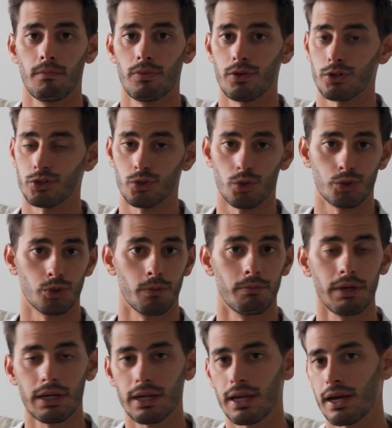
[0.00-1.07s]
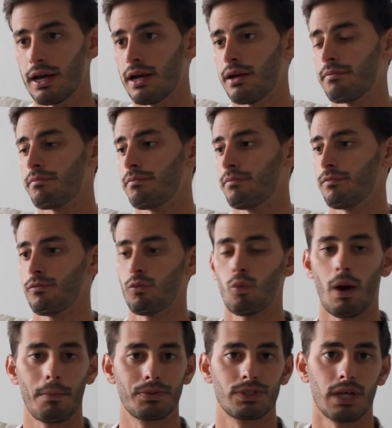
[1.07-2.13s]
their social media,
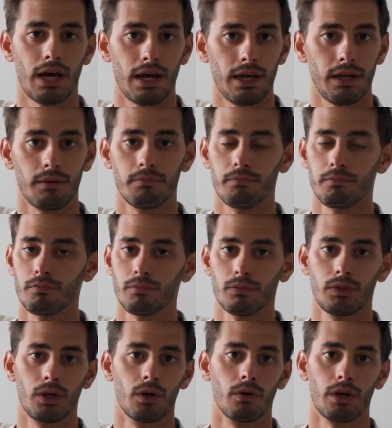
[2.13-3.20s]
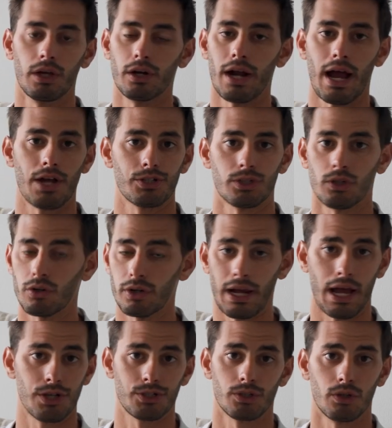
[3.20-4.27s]
website, international or
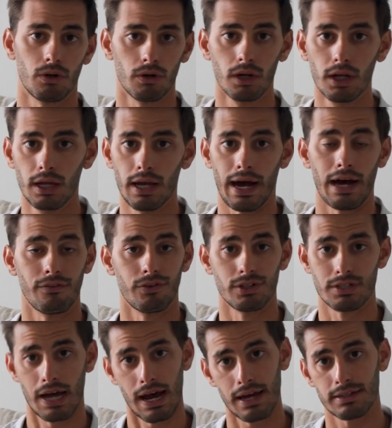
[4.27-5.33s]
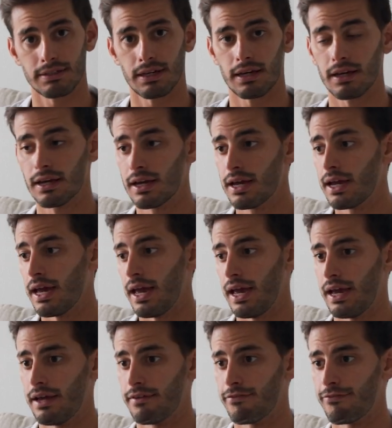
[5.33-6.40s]
national advertising.
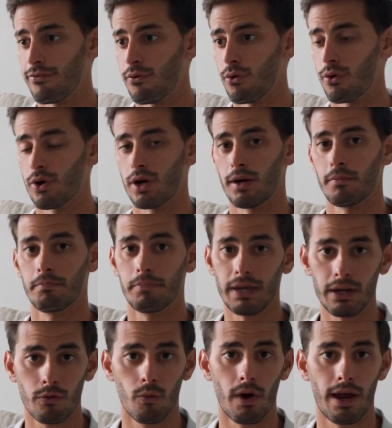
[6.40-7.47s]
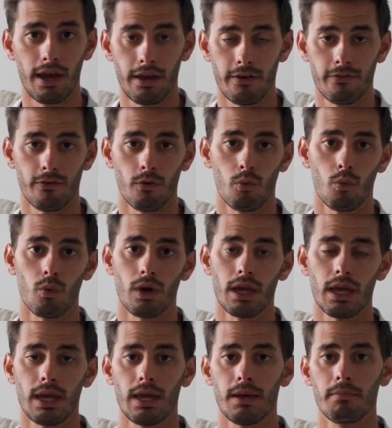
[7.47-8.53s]
And for Big Wave,
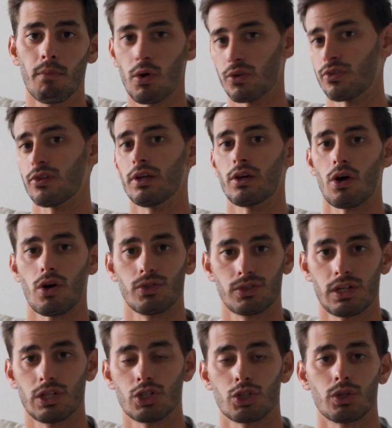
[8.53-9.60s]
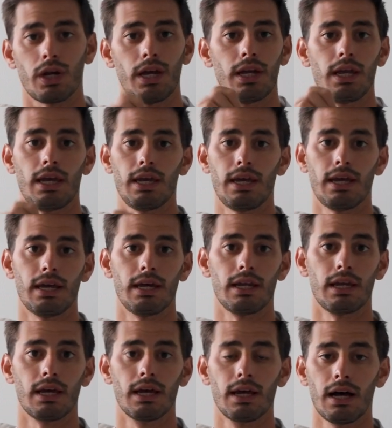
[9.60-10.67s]
we mostly concentrate
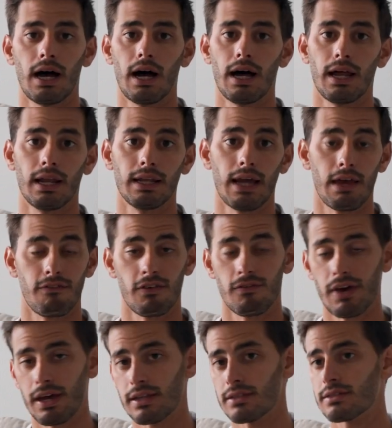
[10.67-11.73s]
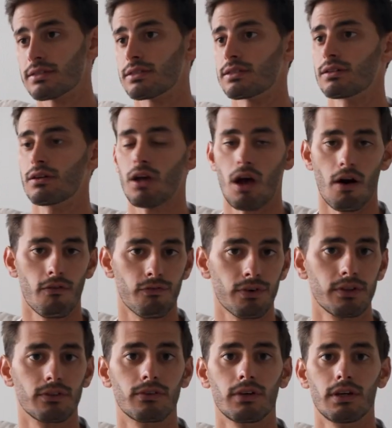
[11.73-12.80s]
in live events,
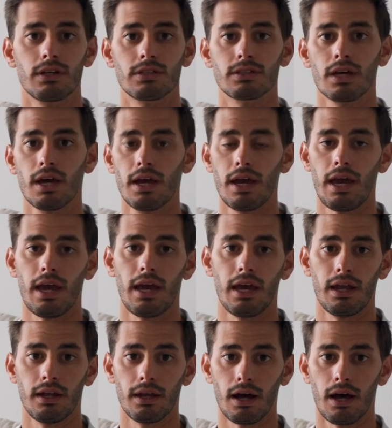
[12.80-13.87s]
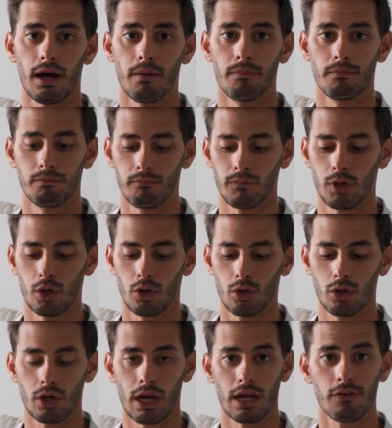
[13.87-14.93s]
conferences, and
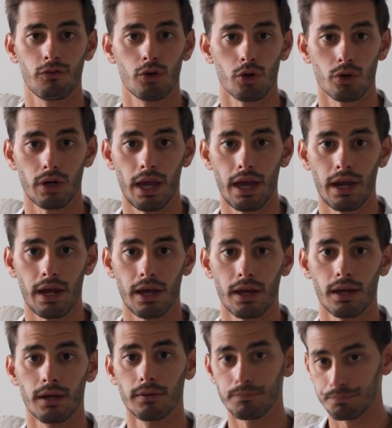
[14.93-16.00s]
kind of creating